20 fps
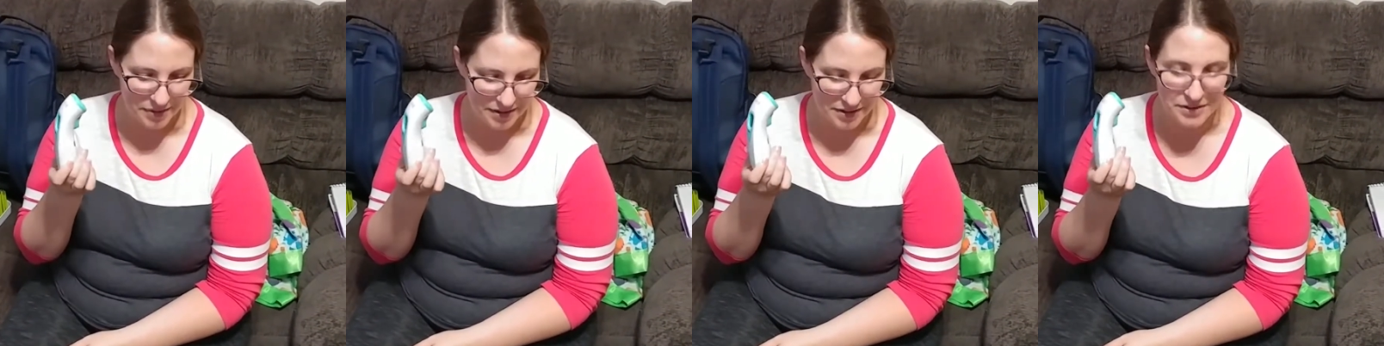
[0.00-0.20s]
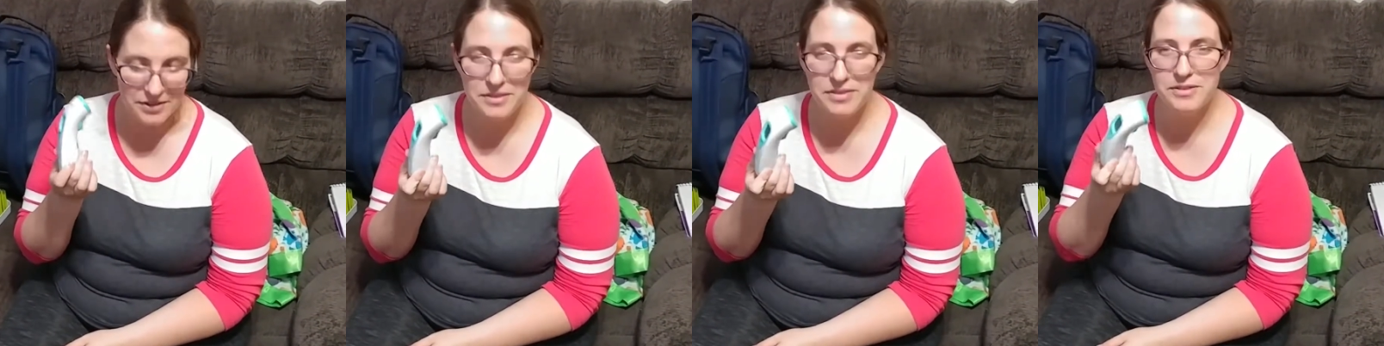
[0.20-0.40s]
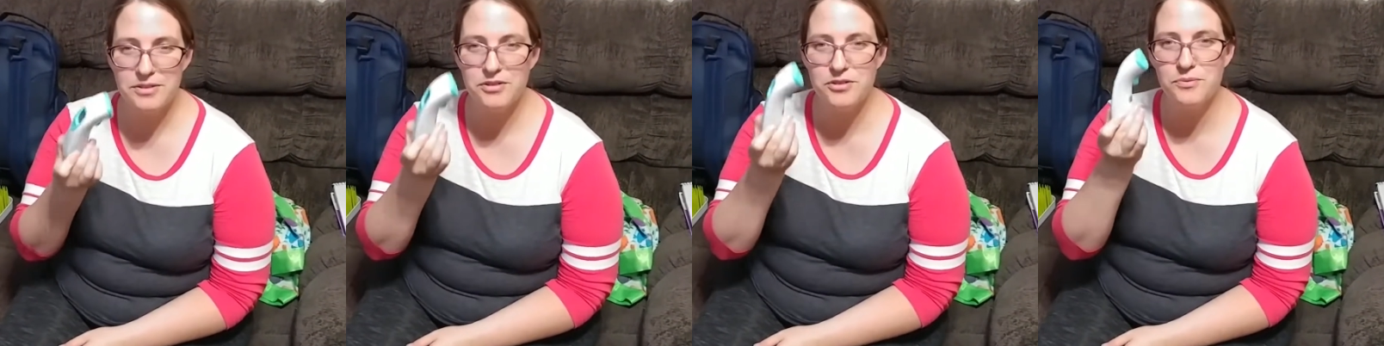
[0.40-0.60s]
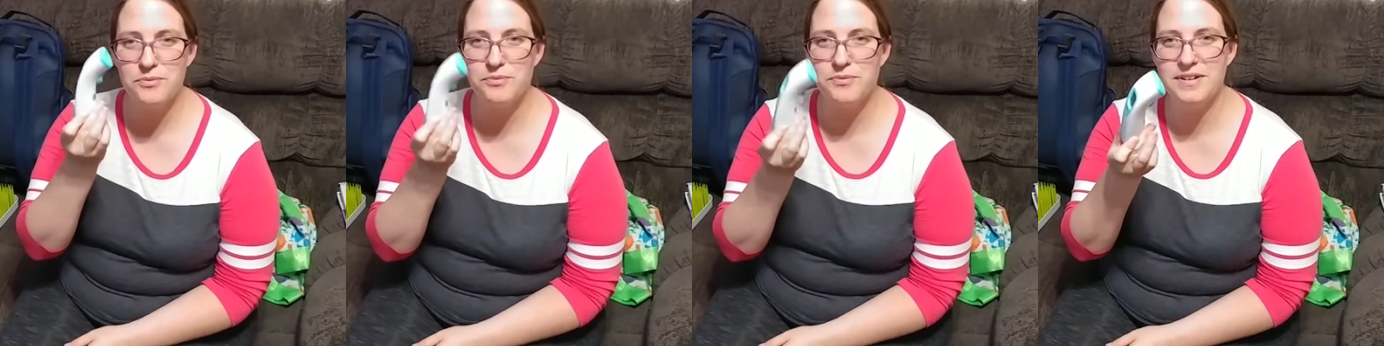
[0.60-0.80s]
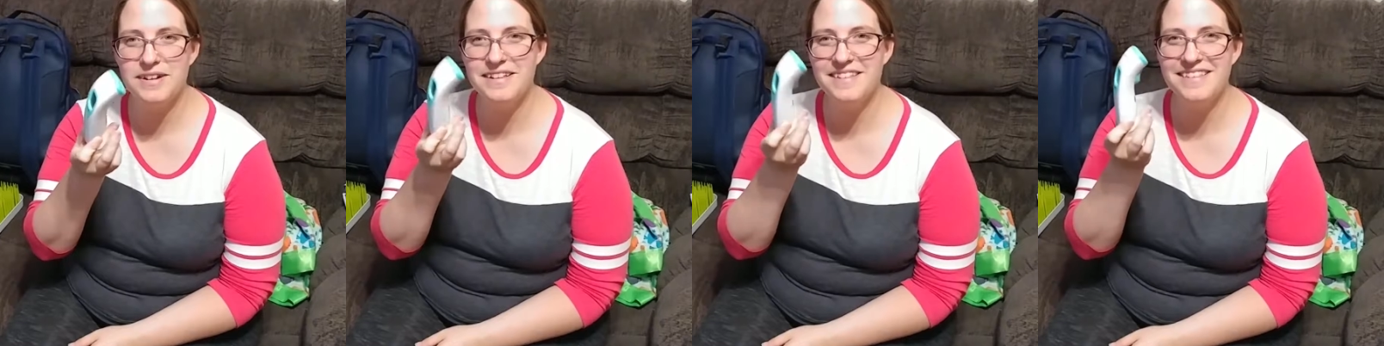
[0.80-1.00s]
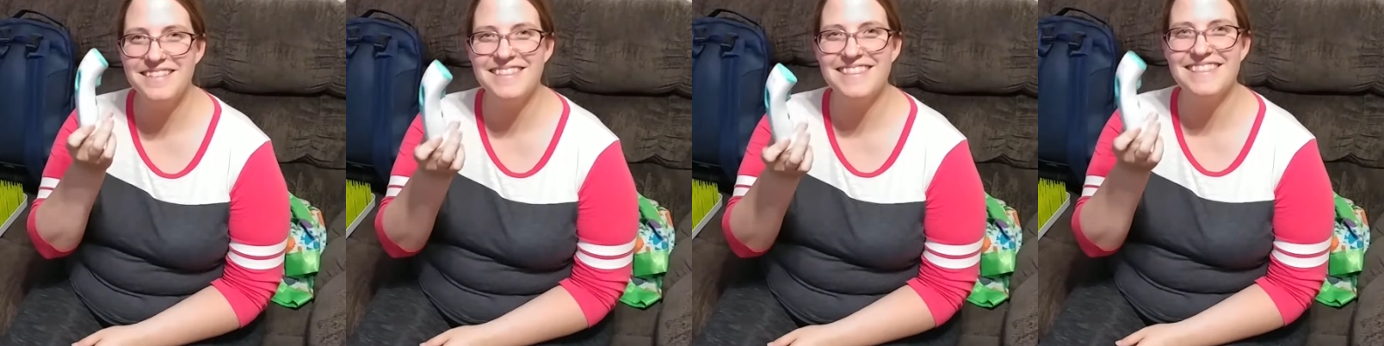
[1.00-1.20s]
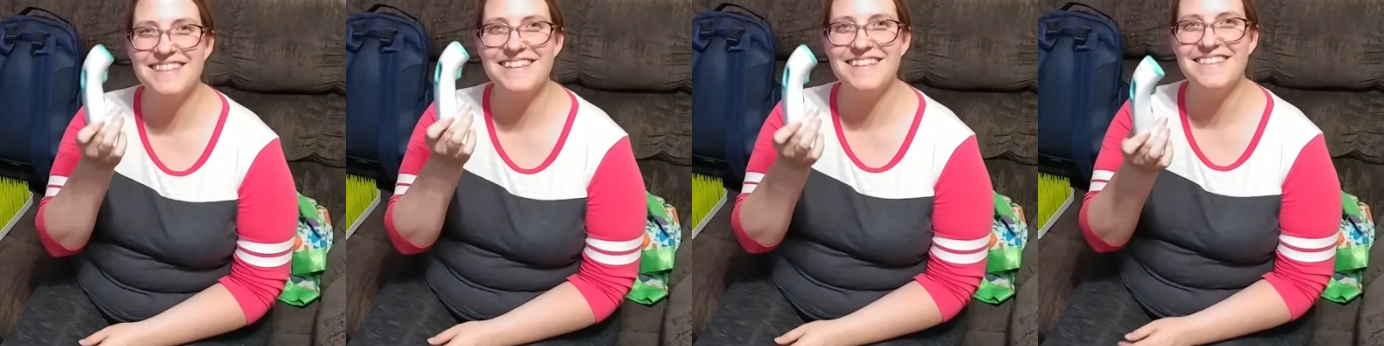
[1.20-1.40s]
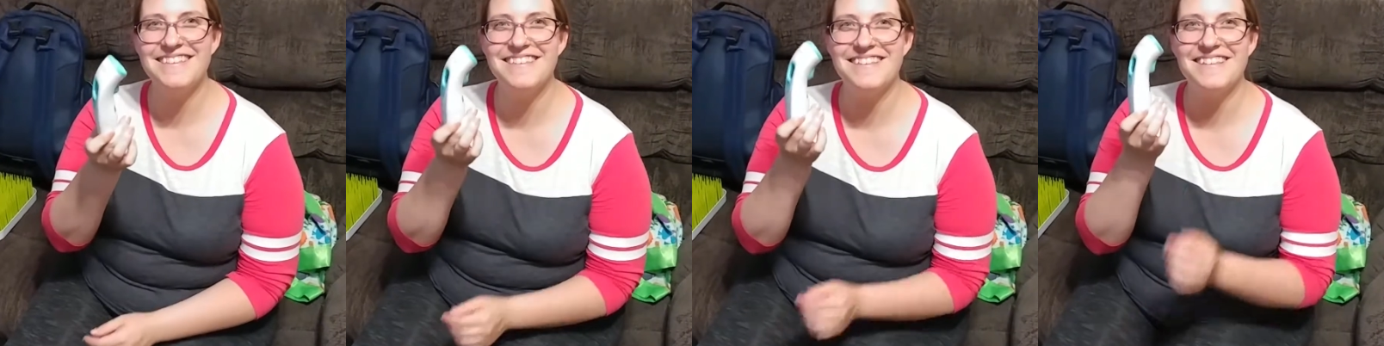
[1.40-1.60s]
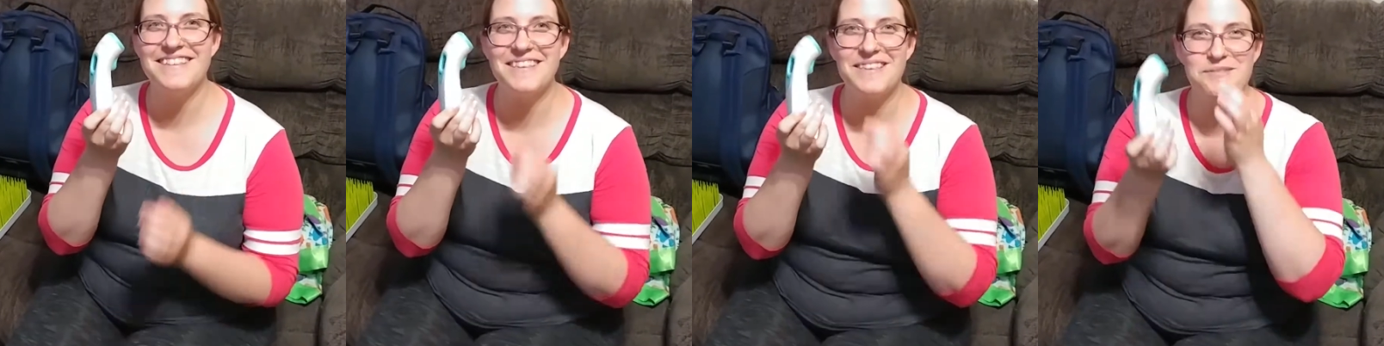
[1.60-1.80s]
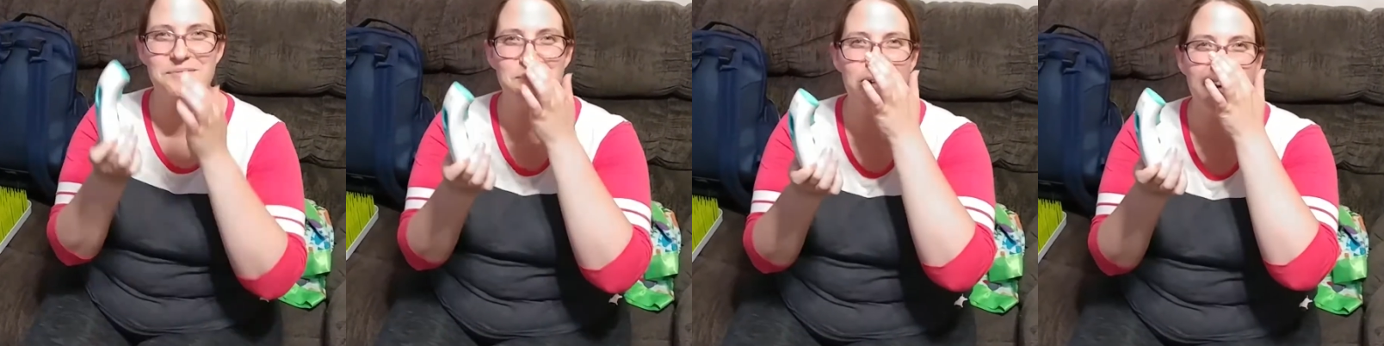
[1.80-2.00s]
Well, there's a reason this
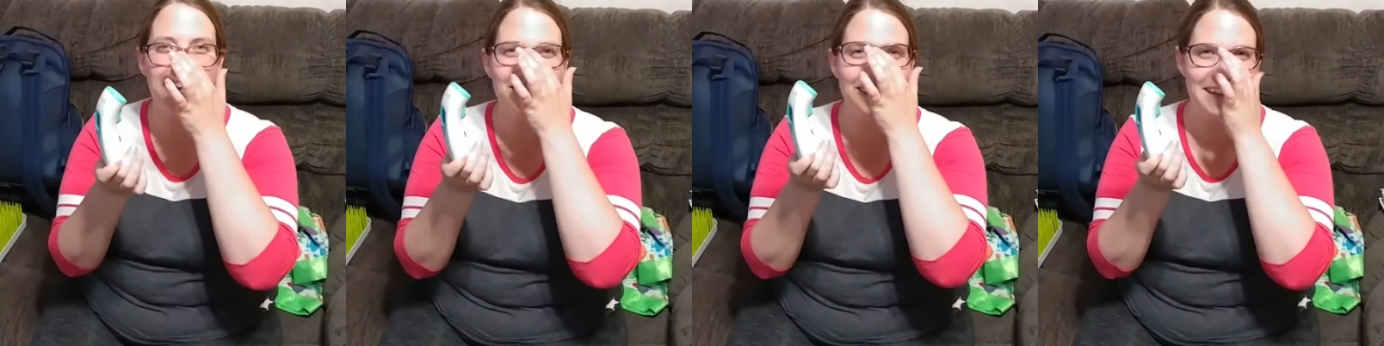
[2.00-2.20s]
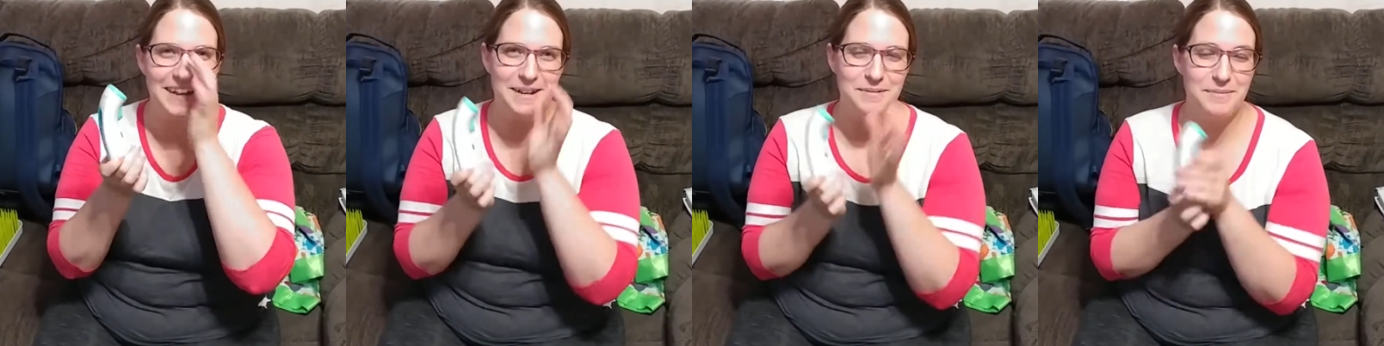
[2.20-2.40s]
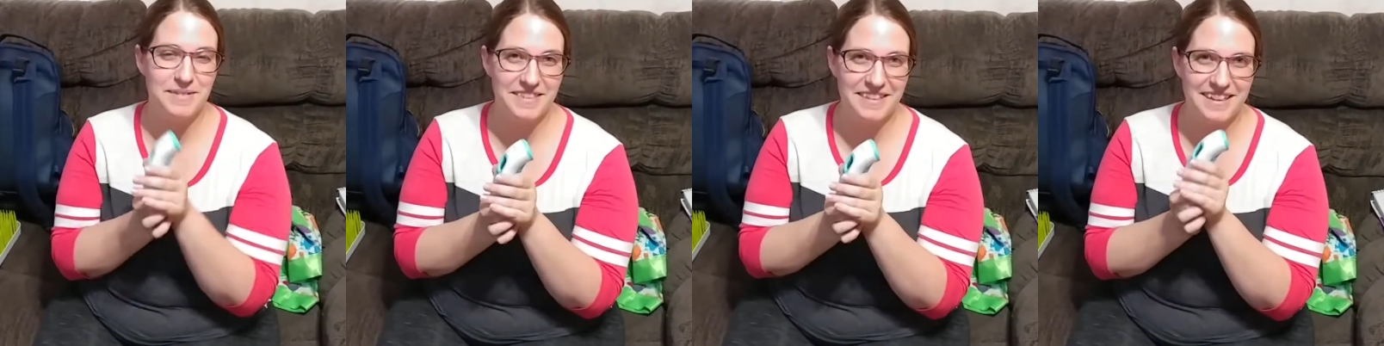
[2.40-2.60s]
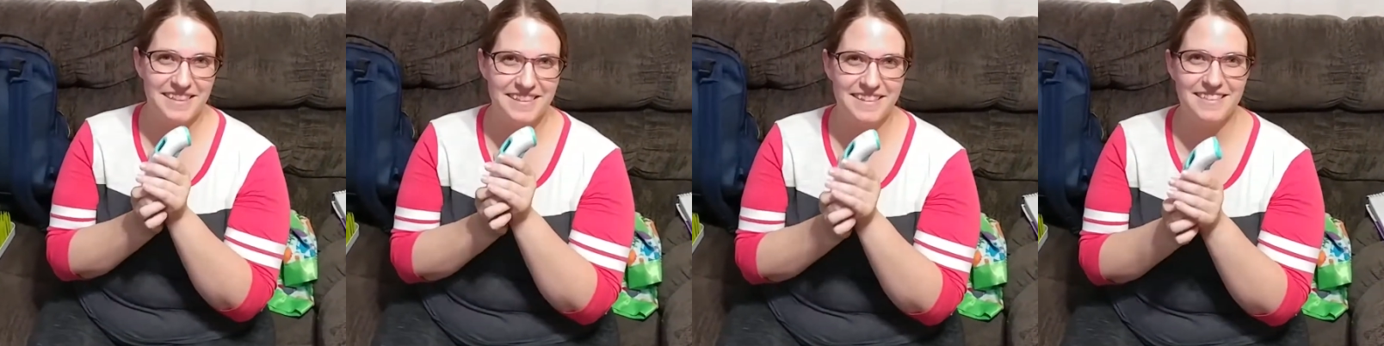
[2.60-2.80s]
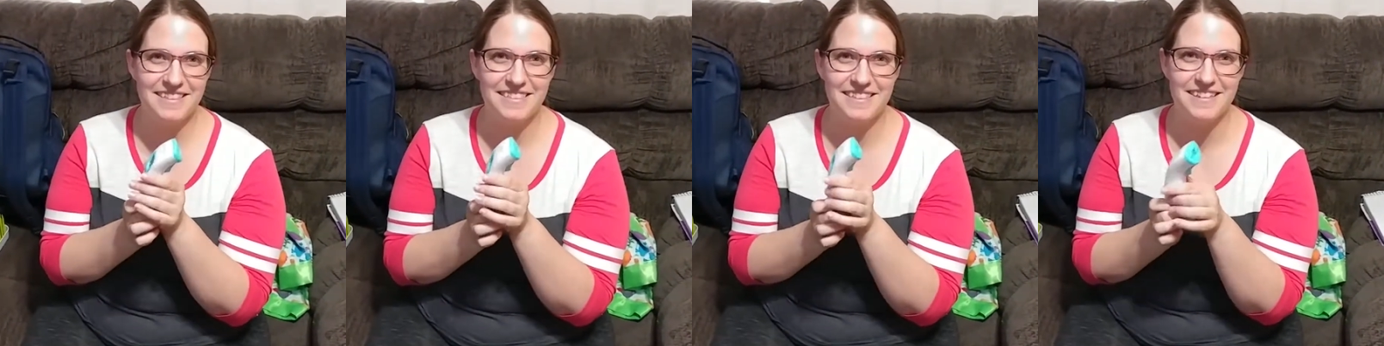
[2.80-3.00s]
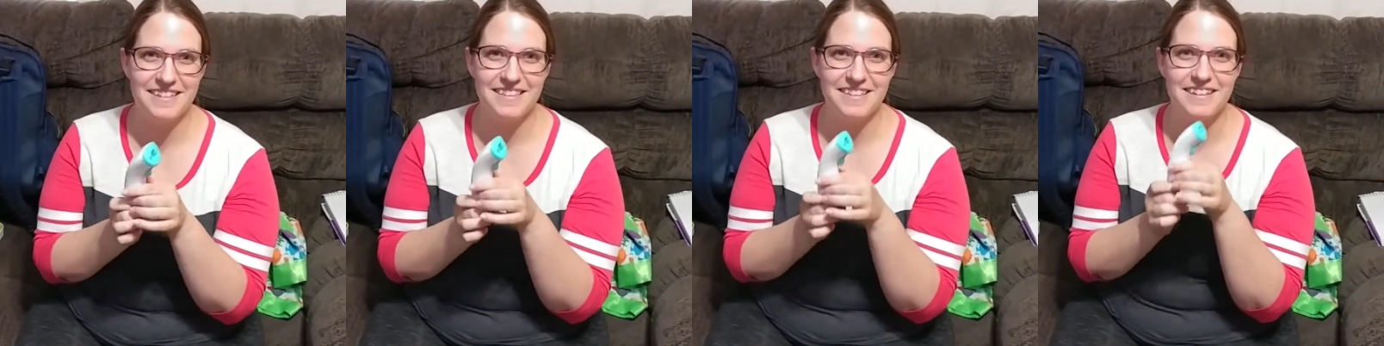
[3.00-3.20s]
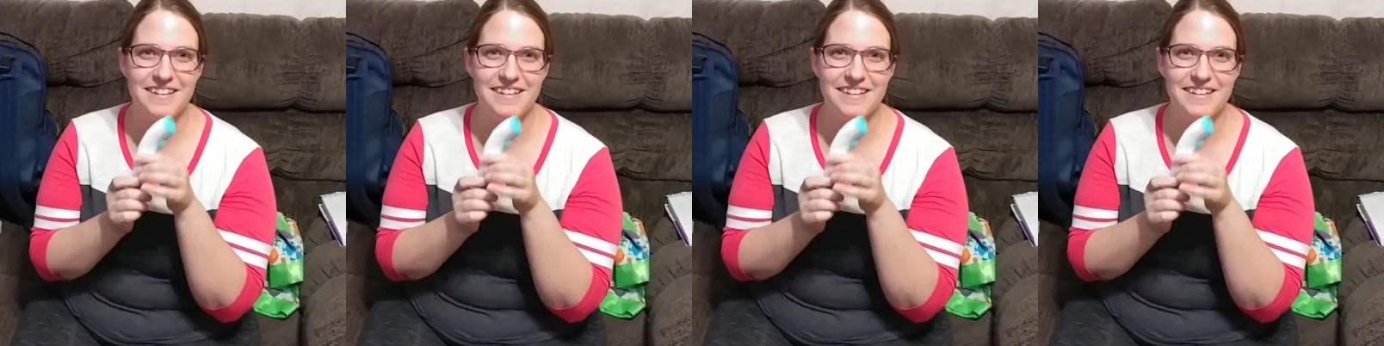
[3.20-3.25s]
small item is on this list.